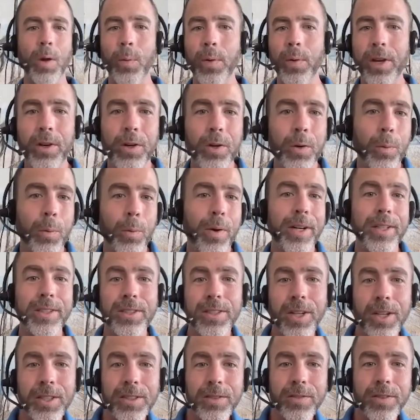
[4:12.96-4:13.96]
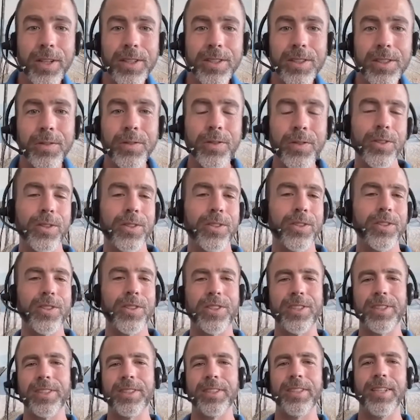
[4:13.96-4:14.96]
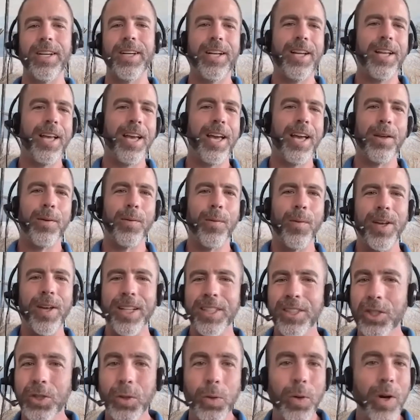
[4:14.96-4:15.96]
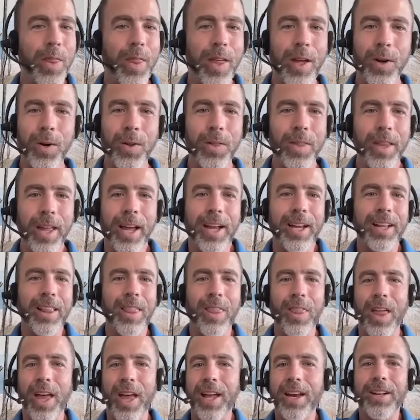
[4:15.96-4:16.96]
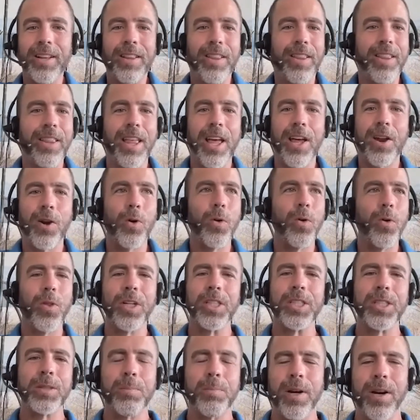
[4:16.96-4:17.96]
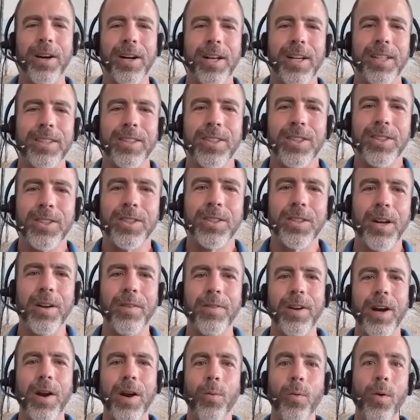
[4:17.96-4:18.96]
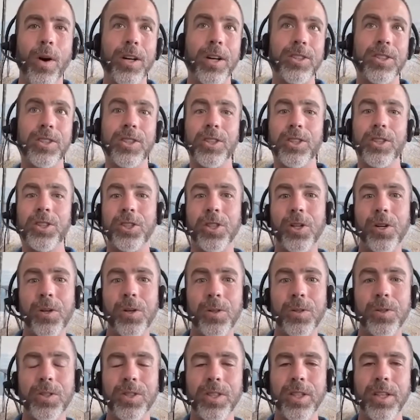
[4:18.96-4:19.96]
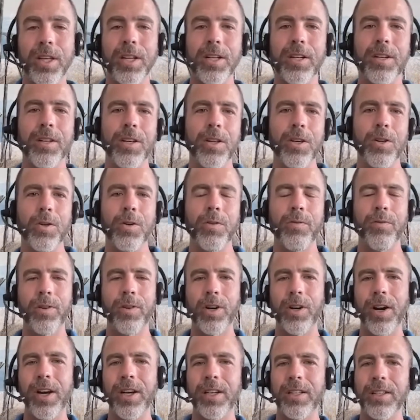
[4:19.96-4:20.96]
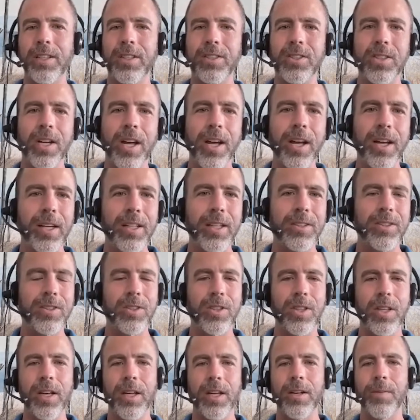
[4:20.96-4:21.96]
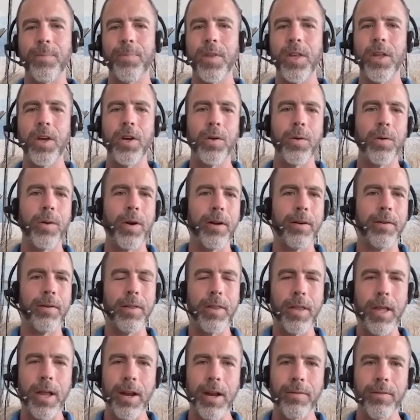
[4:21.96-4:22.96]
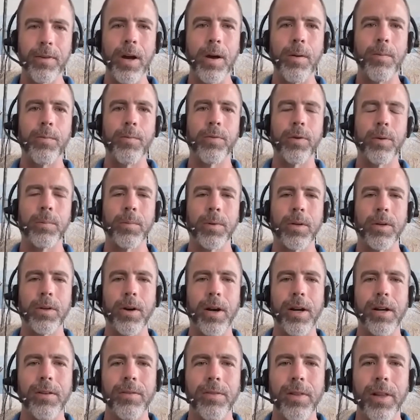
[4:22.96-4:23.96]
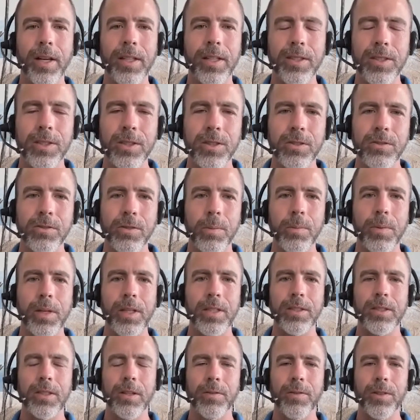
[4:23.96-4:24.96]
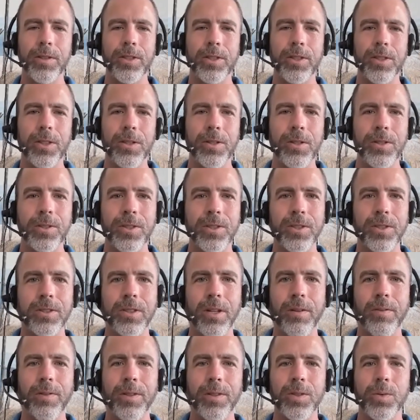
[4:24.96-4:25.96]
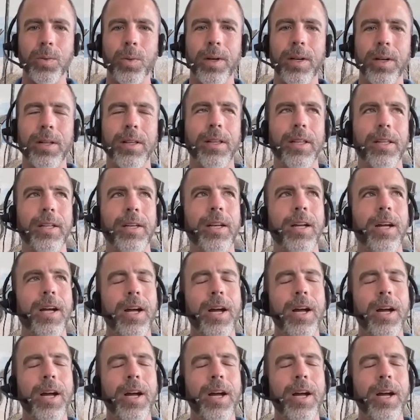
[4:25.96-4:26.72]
We go to Renaissance festivals and we enjoy that whole experience and stuff. And I watch the shows that you've created, designs that, that have come from creative license from these different shows and stuff as well. And